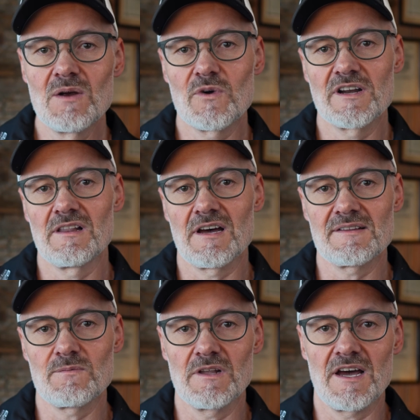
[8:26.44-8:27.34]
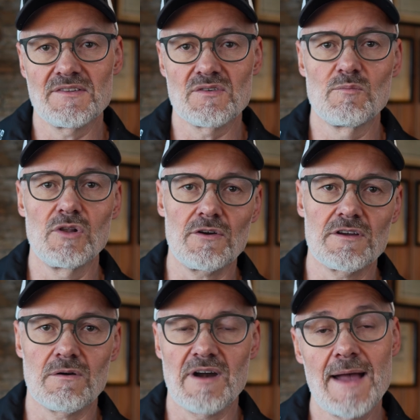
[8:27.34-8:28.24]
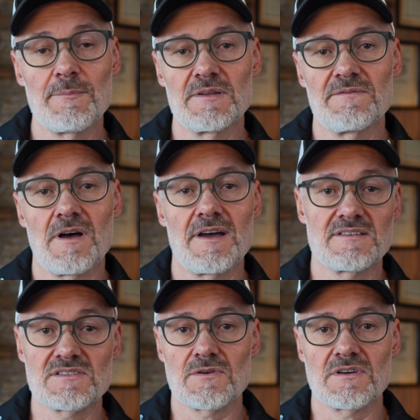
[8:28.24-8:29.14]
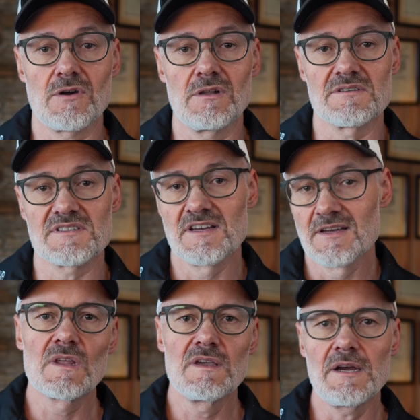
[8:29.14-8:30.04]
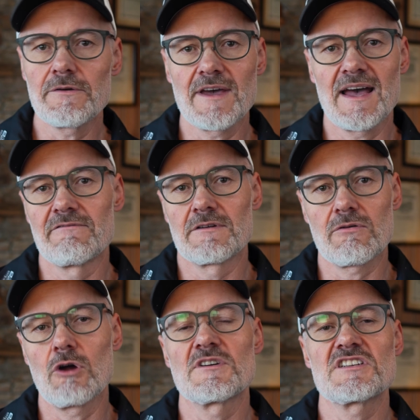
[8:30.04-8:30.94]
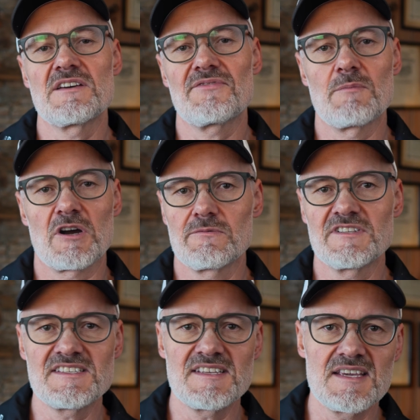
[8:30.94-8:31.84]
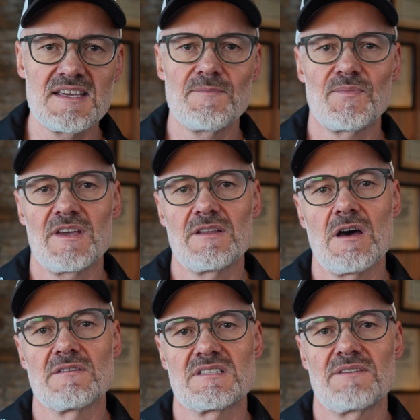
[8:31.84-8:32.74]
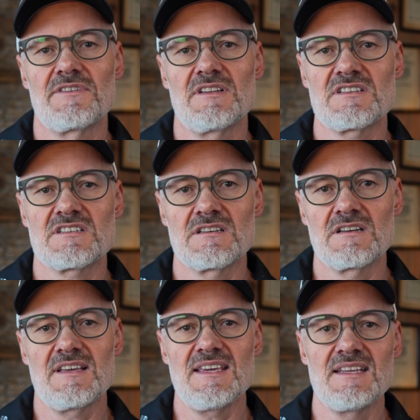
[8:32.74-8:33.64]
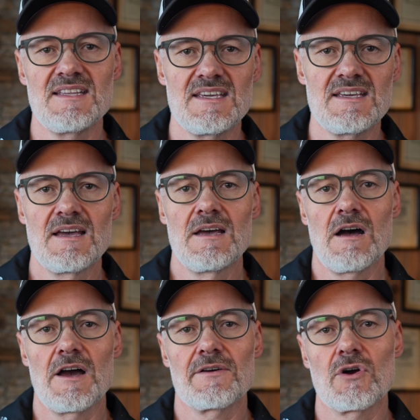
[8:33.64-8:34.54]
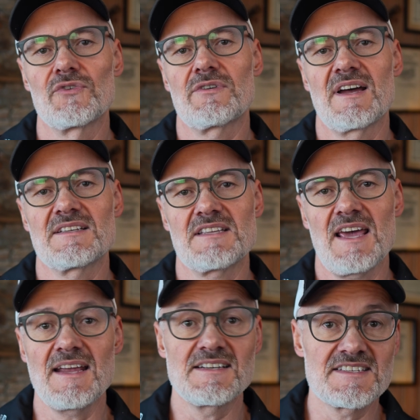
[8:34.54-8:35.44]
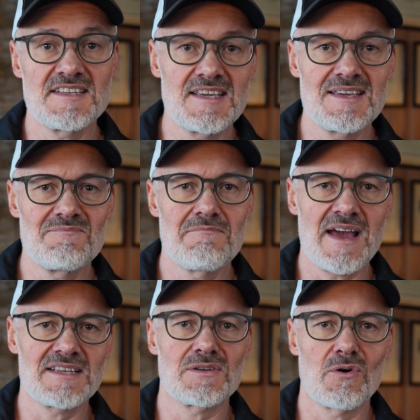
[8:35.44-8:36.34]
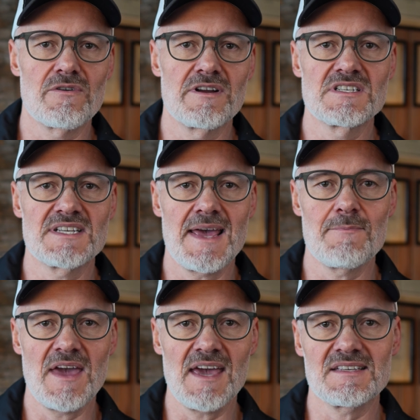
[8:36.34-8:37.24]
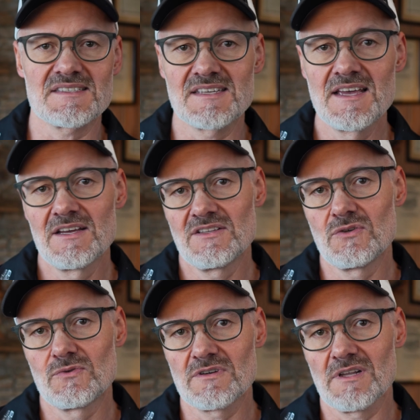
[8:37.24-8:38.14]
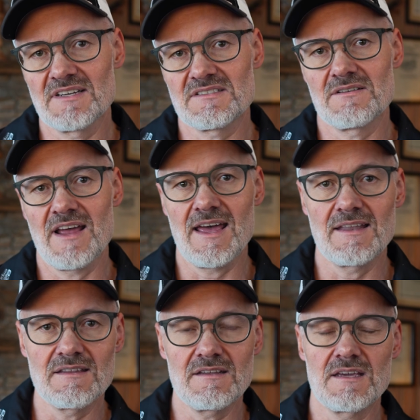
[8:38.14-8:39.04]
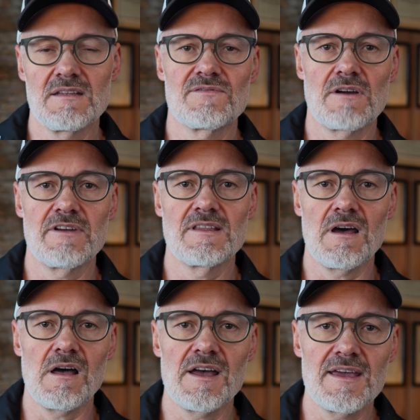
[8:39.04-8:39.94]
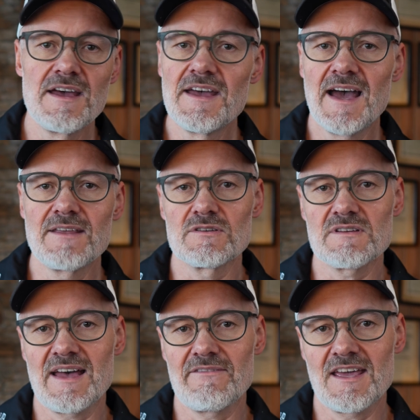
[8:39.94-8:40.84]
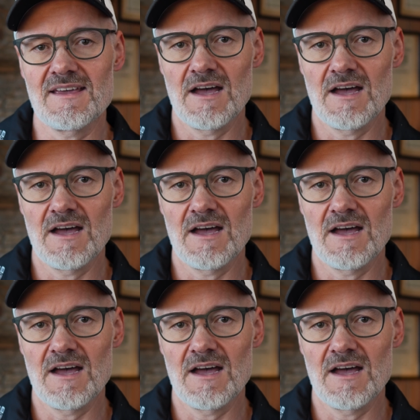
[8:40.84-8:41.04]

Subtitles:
where the light will either block or amplify certain colors. Here you have chroma shift marked with C, enhanced definition, ED, high contrast, HC, max orange MX, neutralizer N, infrared I, and you also have a